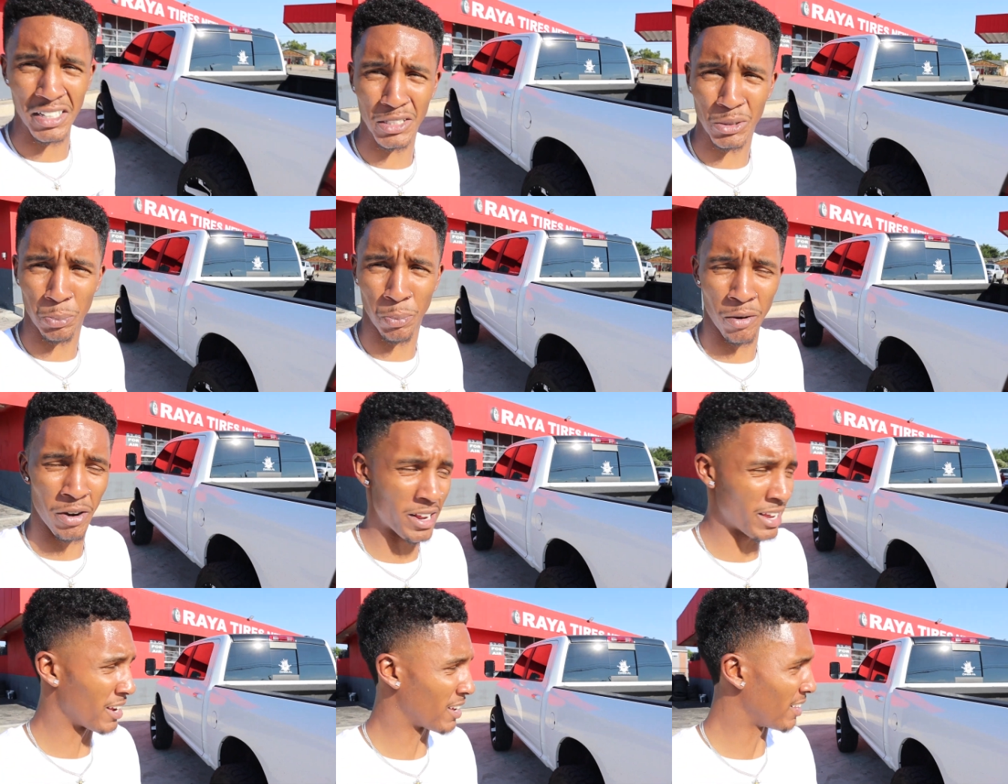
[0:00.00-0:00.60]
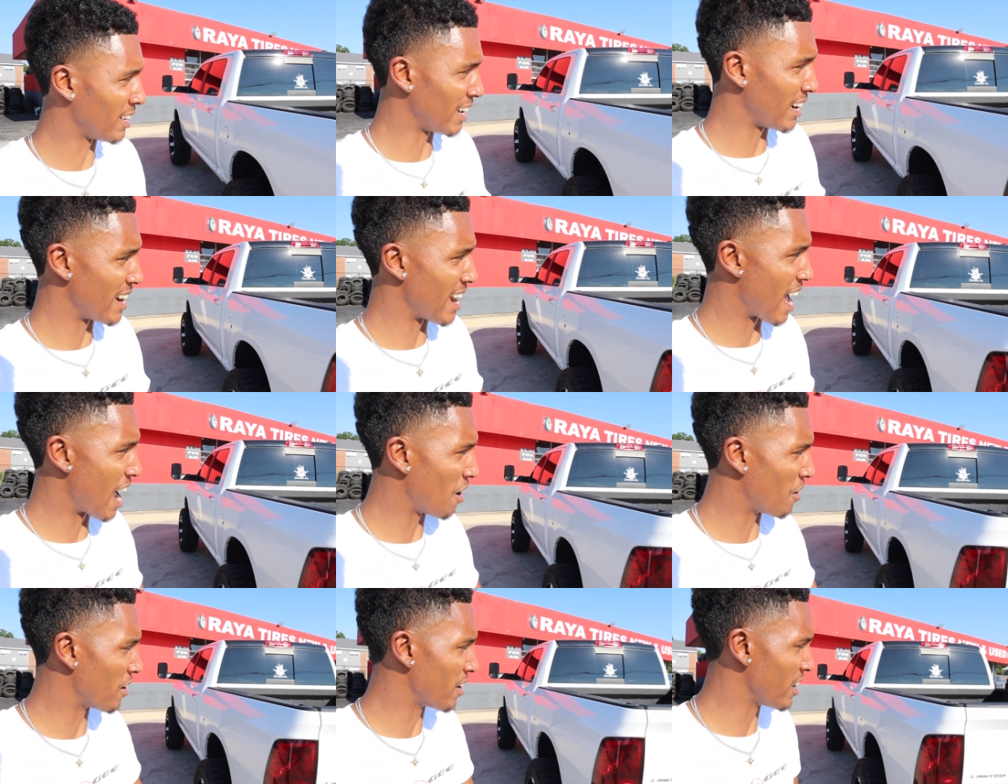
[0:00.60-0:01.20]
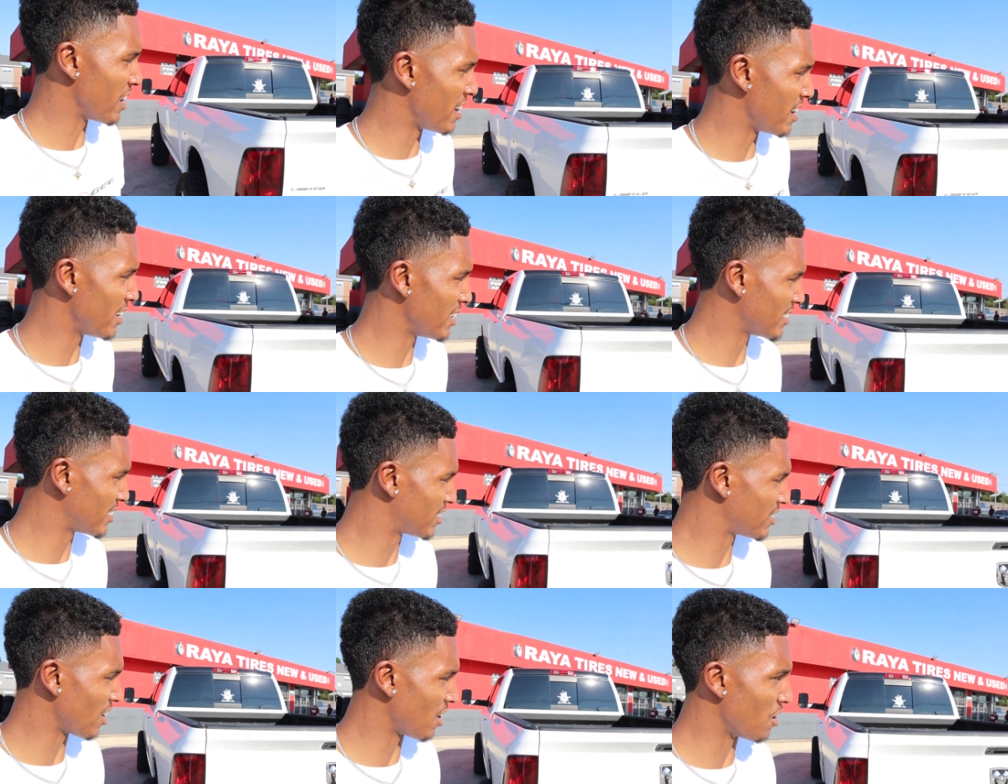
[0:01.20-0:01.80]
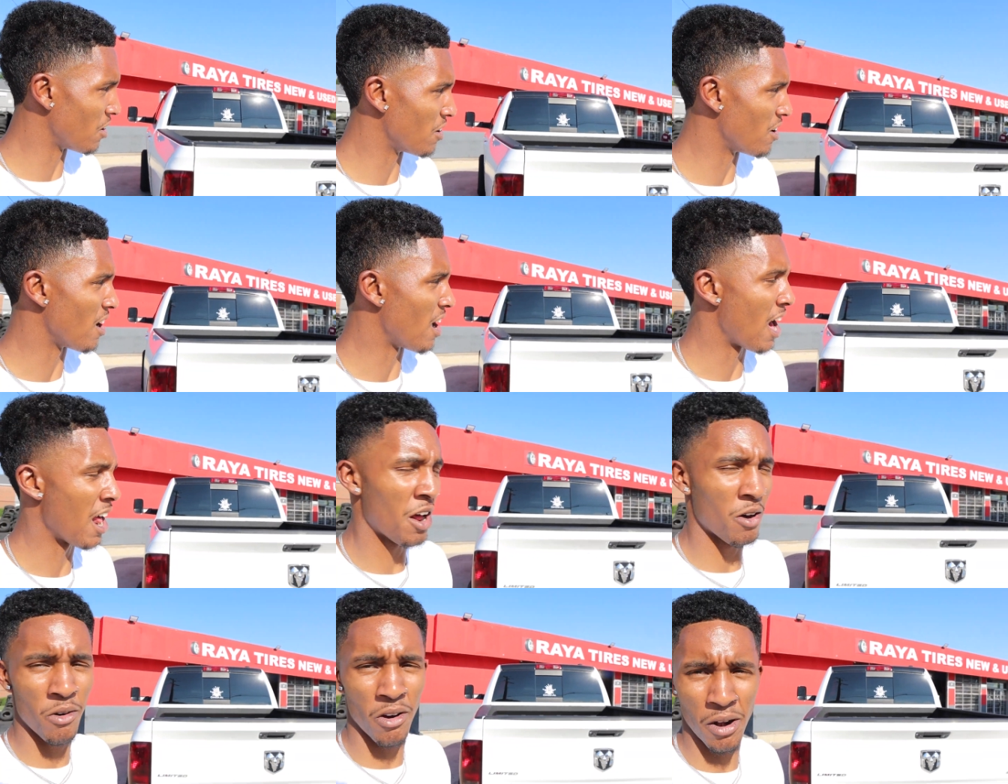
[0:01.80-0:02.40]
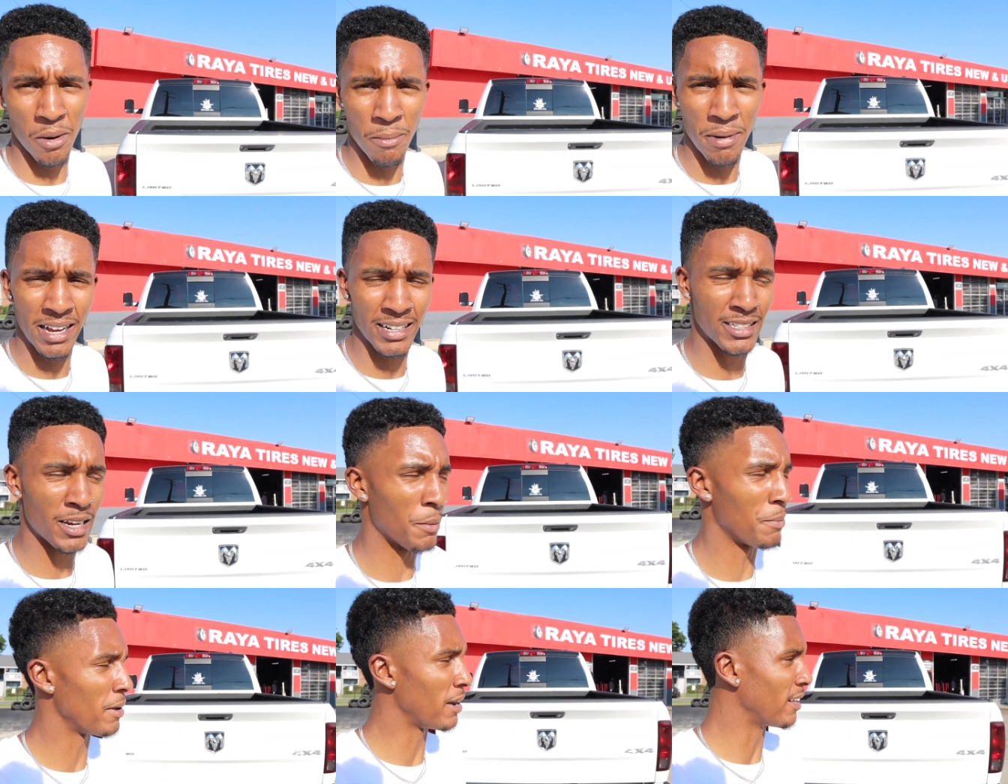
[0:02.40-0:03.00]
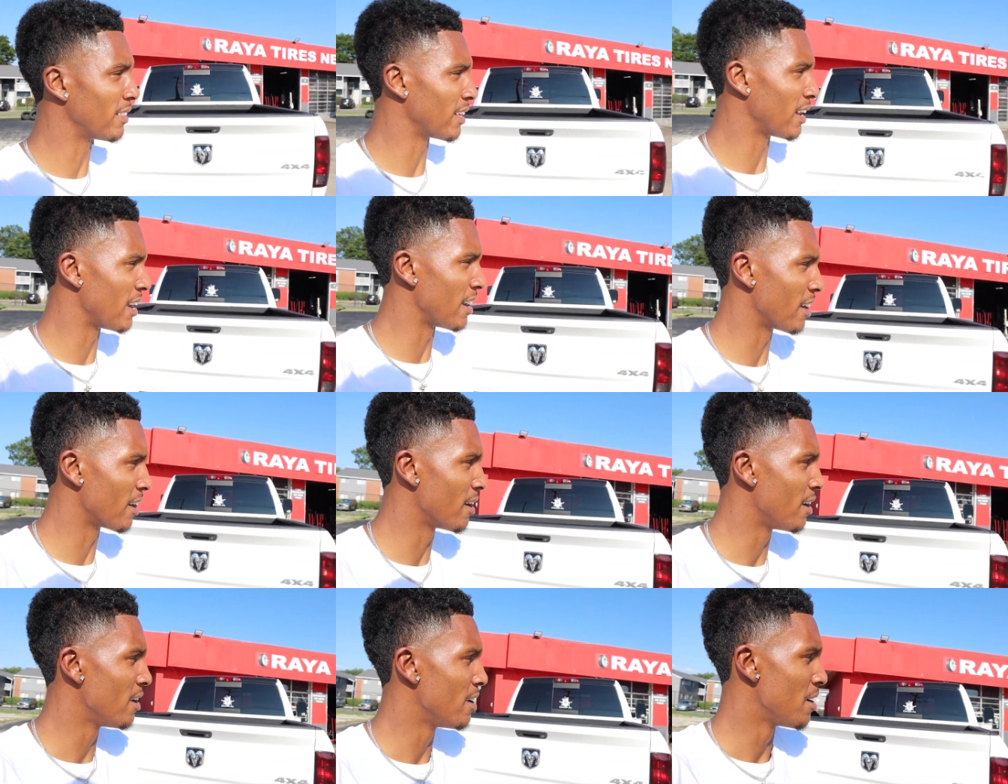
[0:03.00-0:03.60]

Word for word: is pretty clean how it is, so I don't wanna mess up anything.